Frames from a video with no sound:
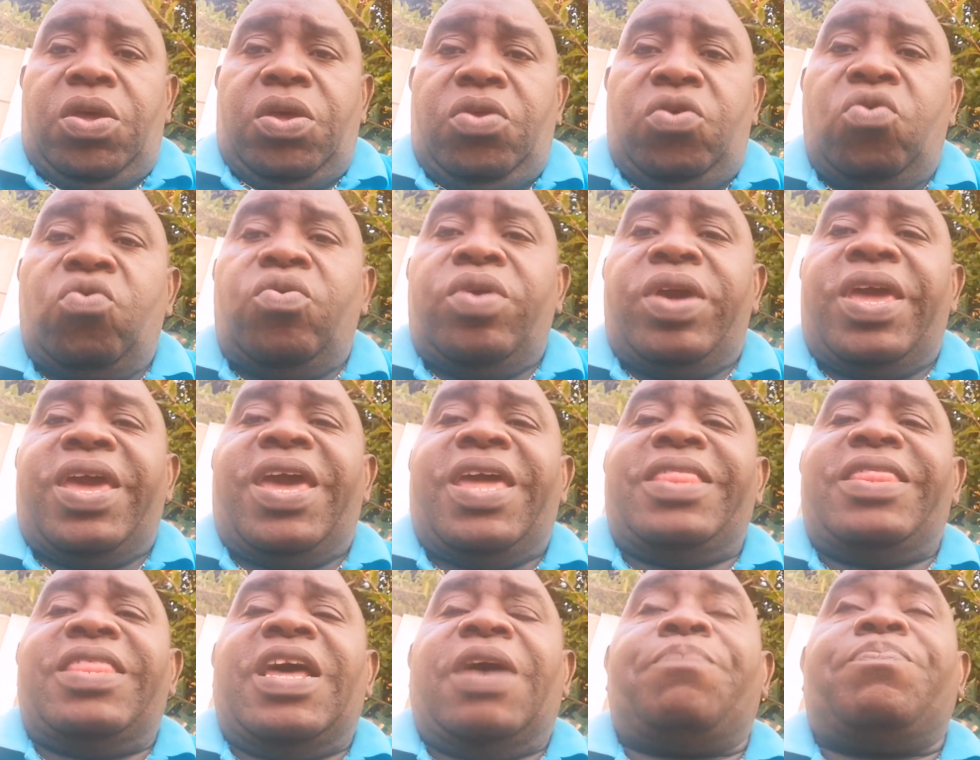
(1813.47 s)
You will
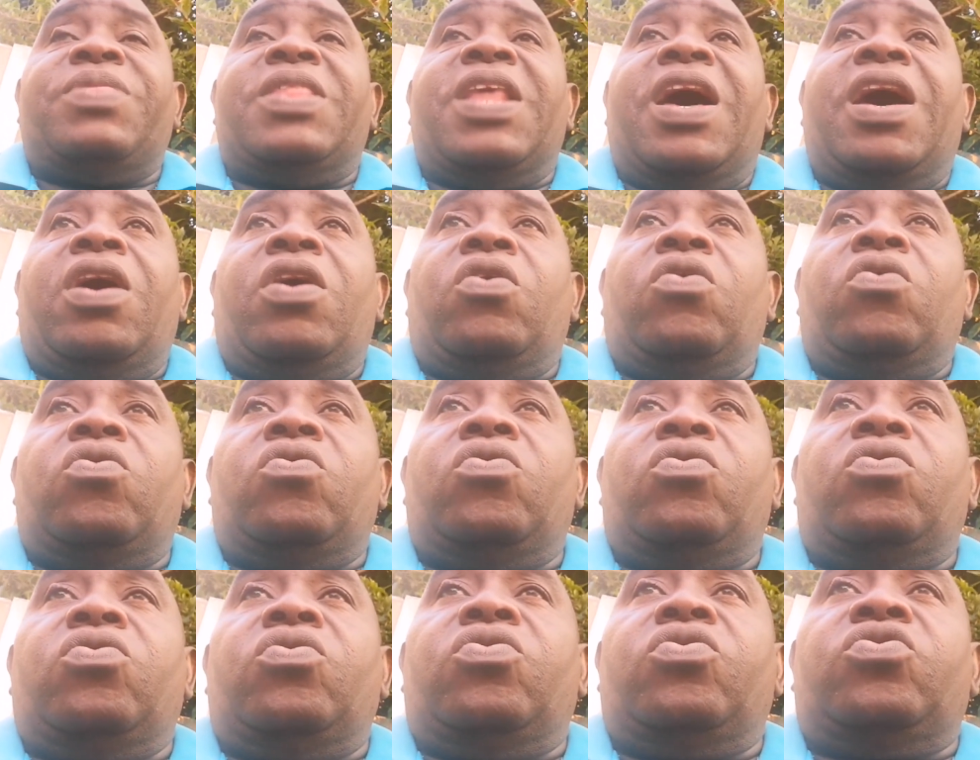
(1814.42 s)
end up now
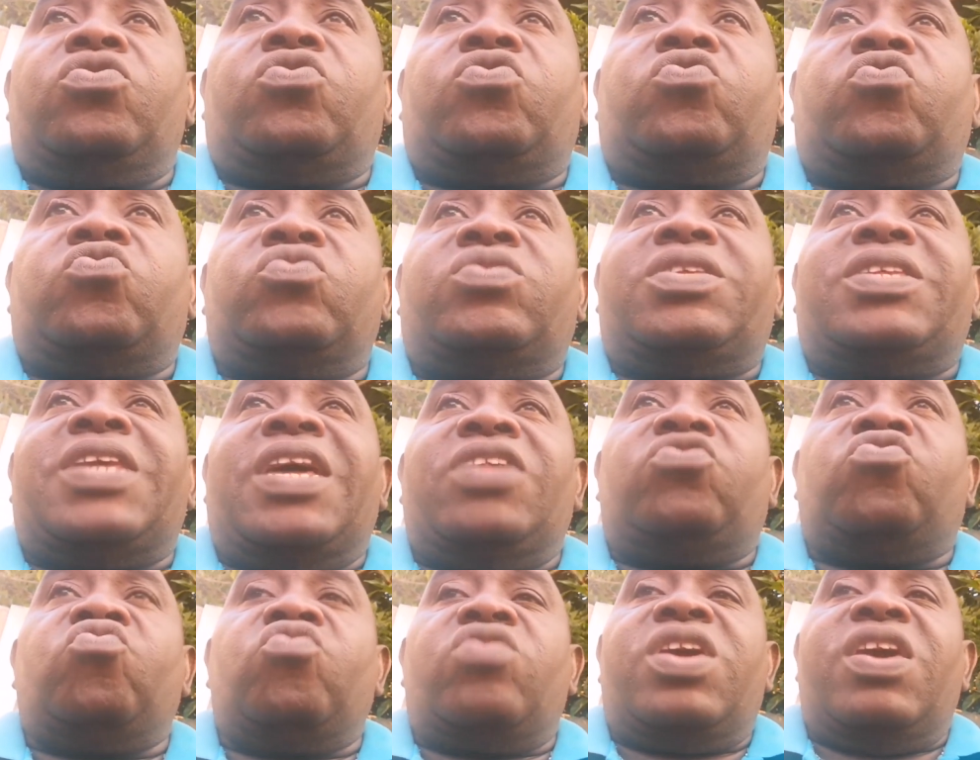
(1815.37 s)
to
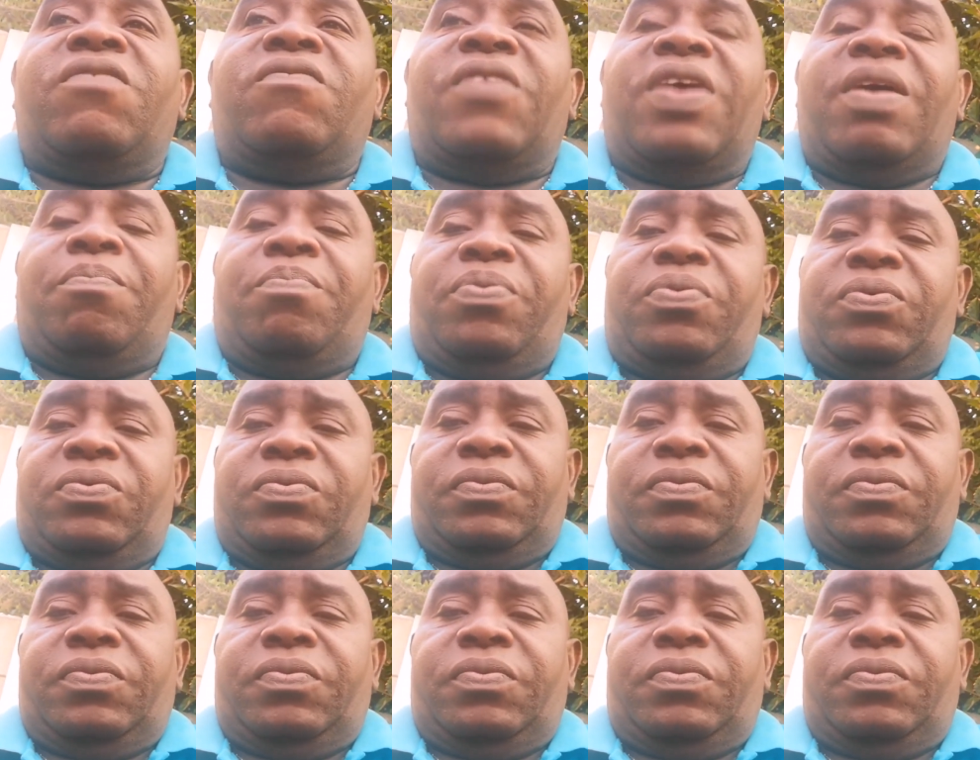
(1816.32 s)
start to give up.